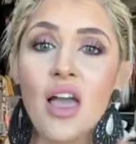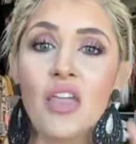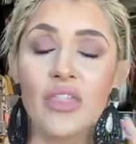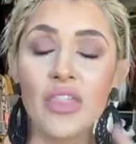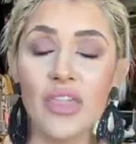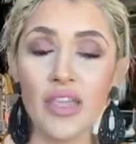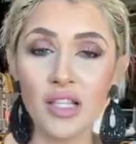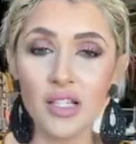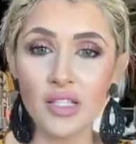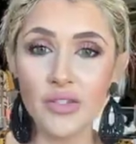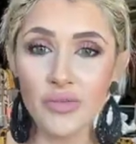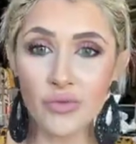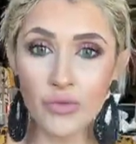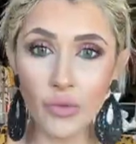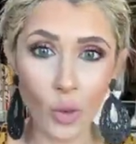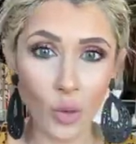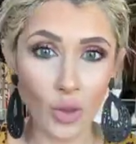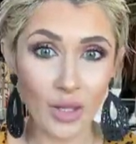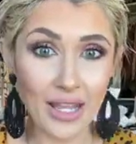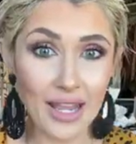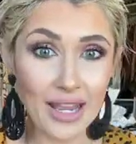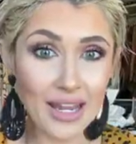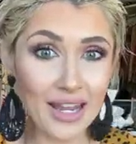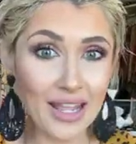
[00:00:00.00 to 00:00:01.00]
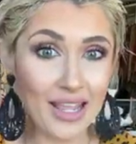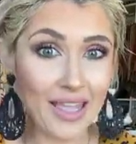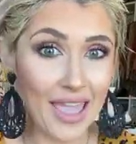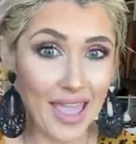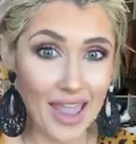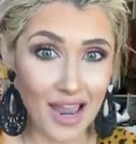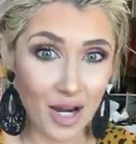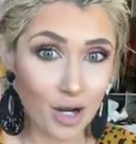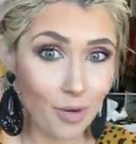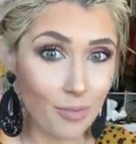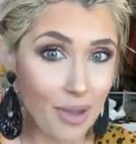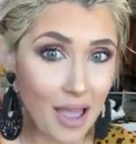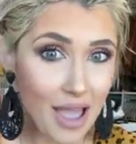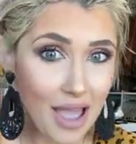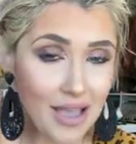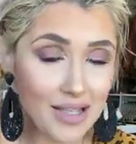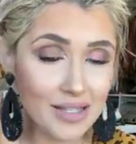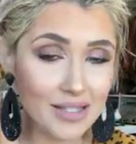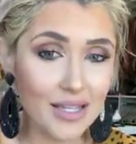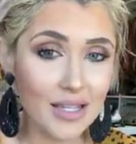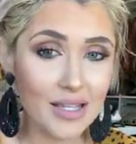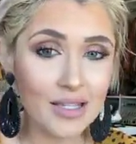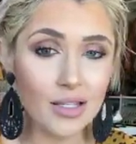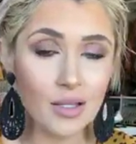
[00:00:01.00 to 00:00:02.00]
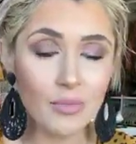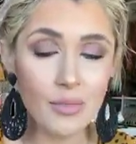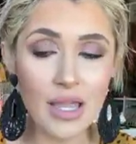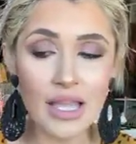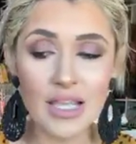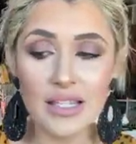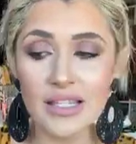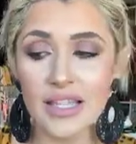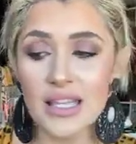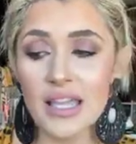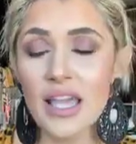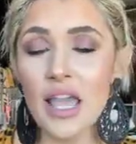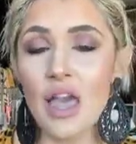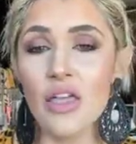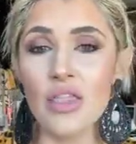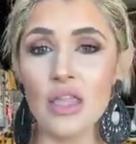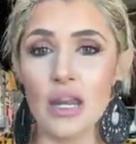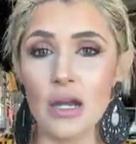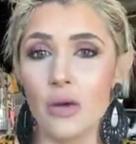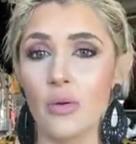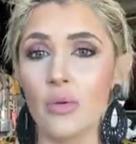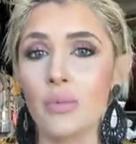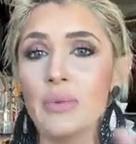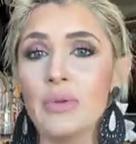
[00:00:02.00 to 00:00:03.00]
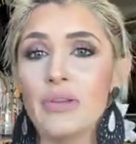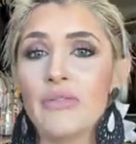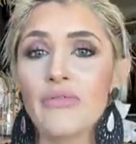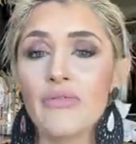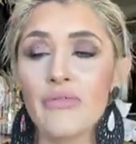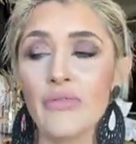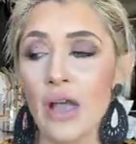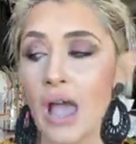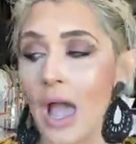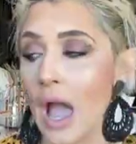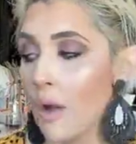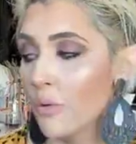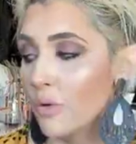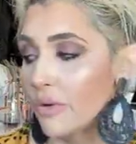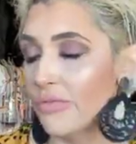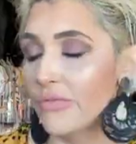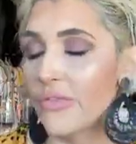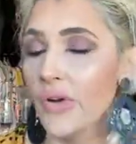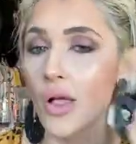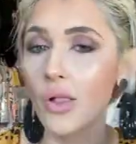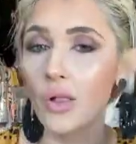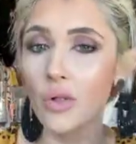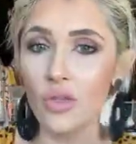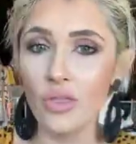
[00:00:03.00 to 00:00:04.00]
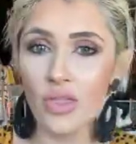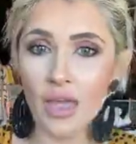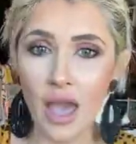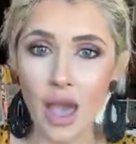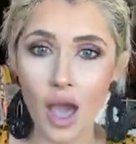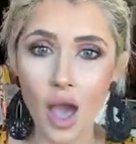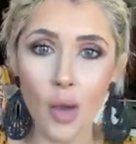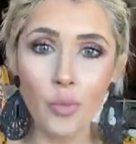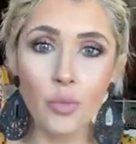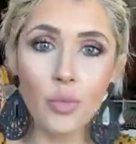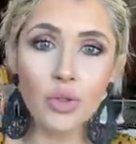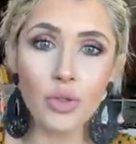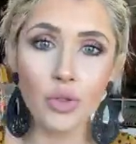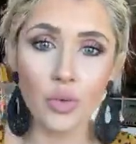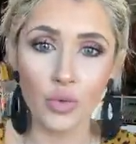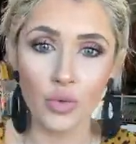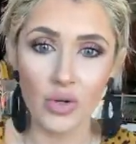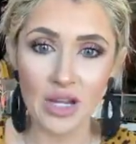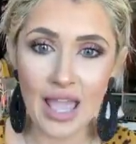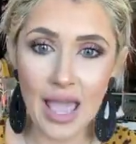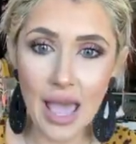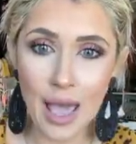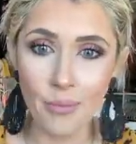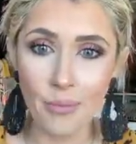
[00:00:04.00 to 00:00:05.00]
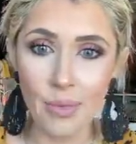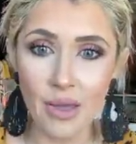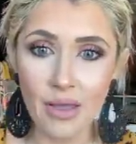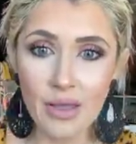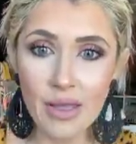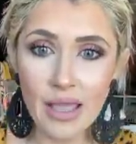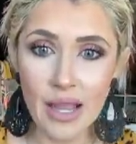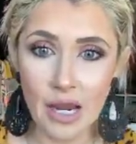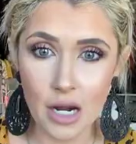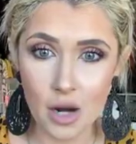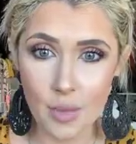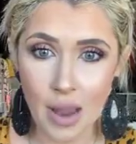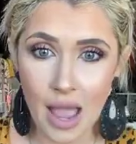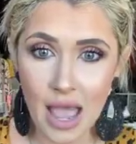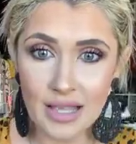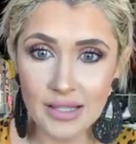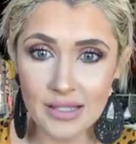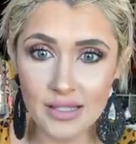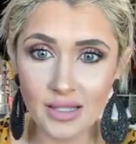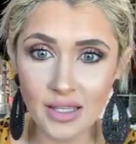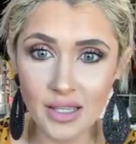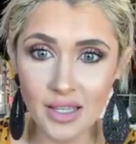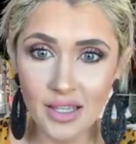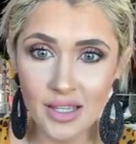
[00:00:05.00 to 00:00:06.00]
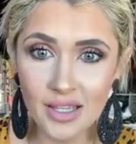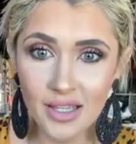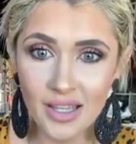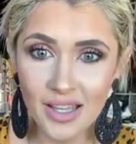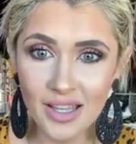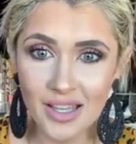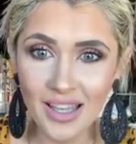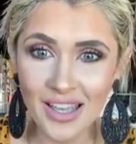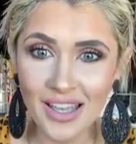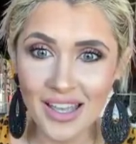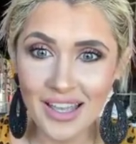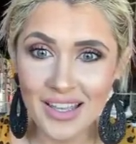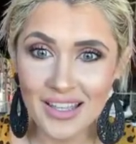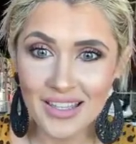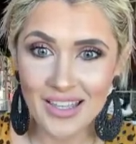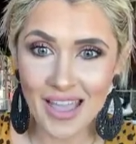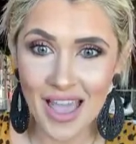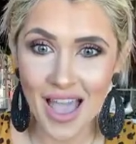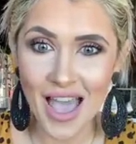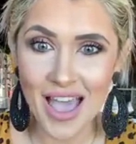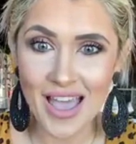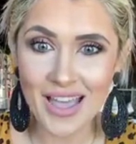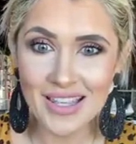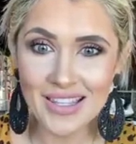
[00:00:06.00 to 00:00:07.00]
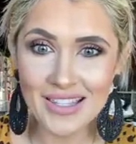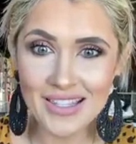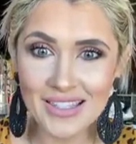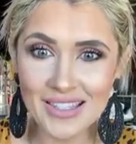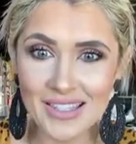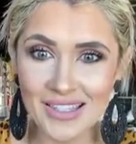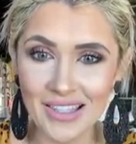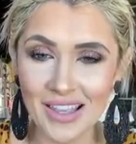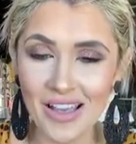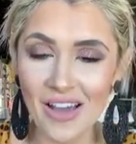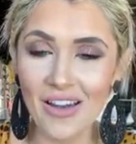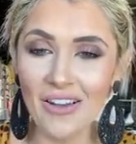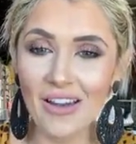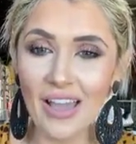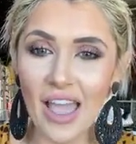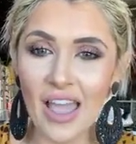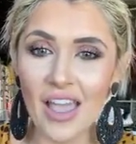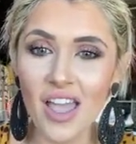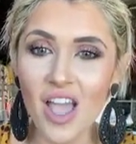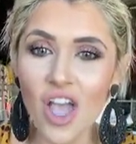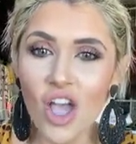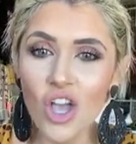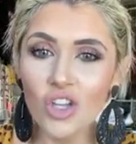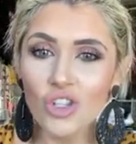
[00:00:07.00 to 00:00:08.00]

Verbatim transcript: The exfoliating hair mask is amazing. And then I would be I would follow that up with the rehab hair mask. Yes. Okay.